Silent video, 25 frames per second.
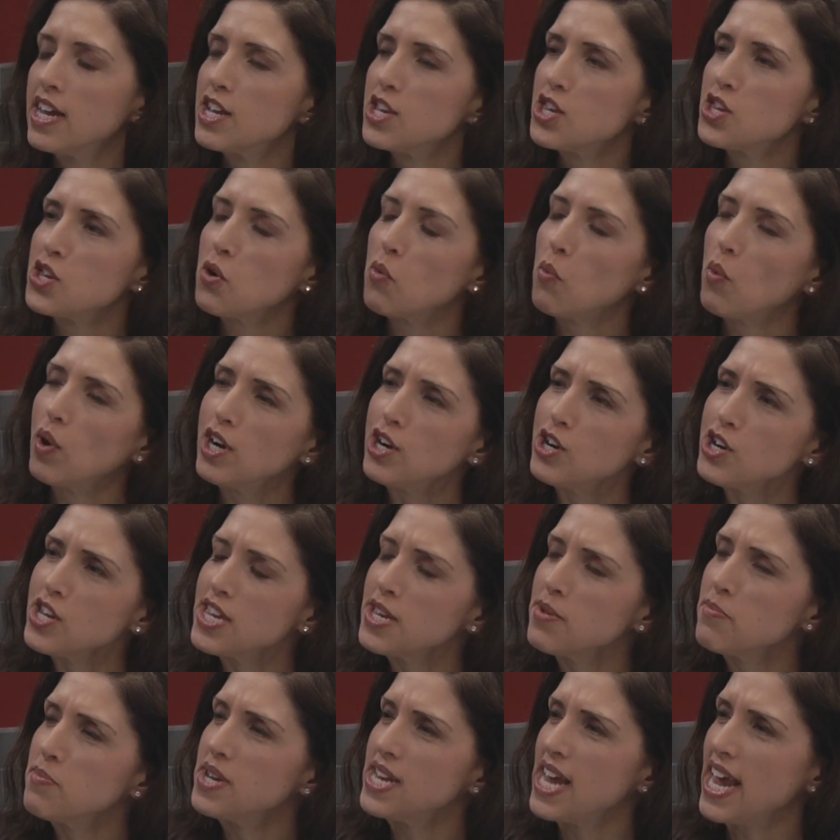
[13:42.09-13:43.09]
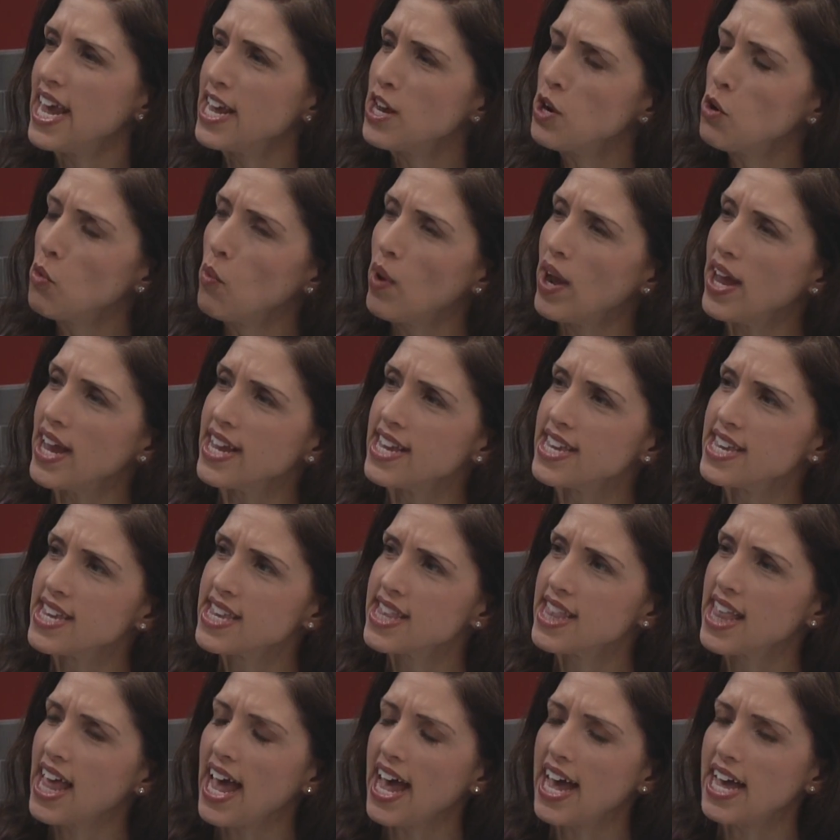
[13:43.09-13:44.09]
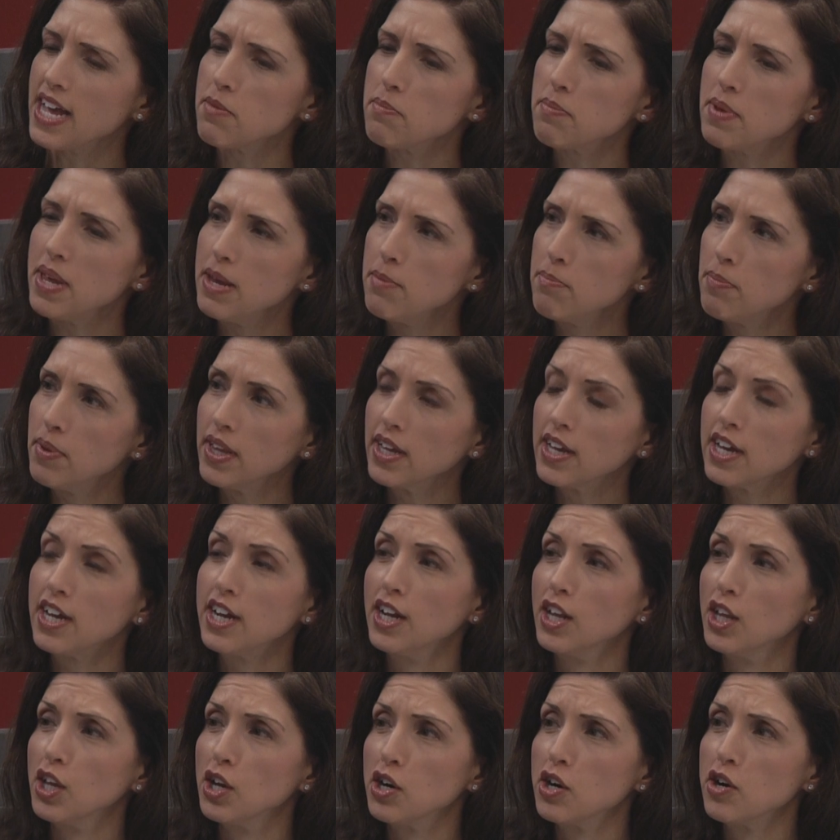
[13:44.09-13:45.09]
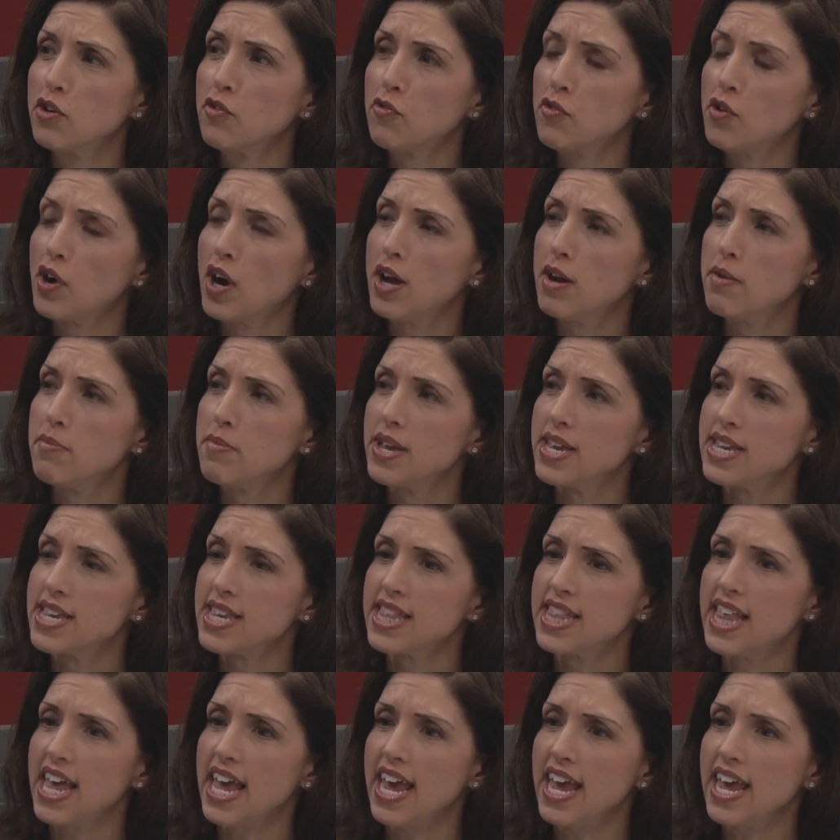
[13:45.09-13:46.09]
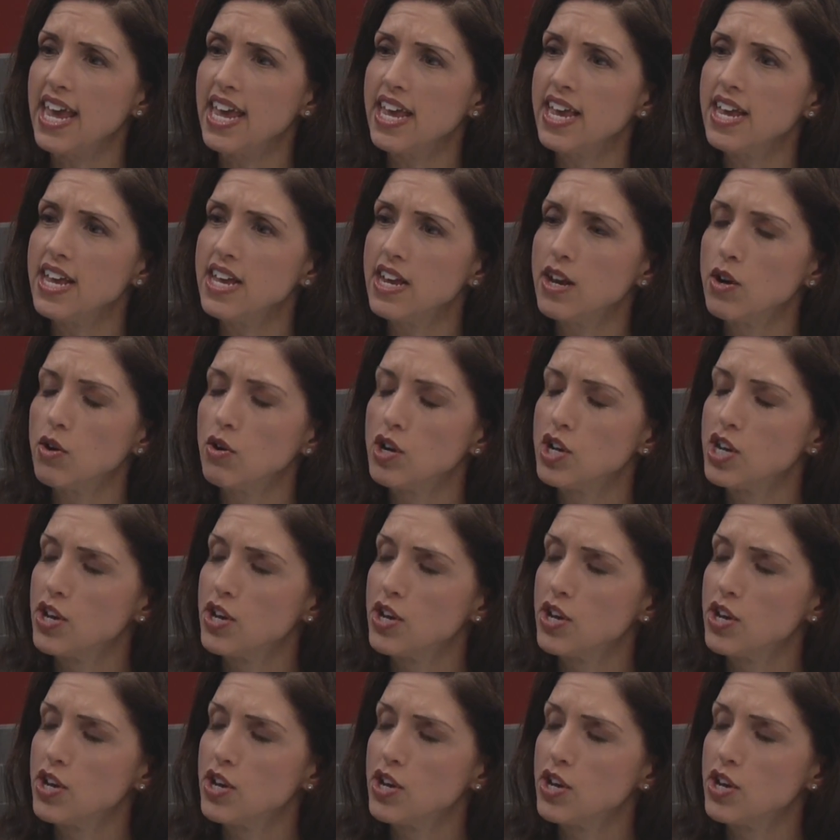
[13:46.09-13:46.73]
So what are some takeaways that people can learn from as they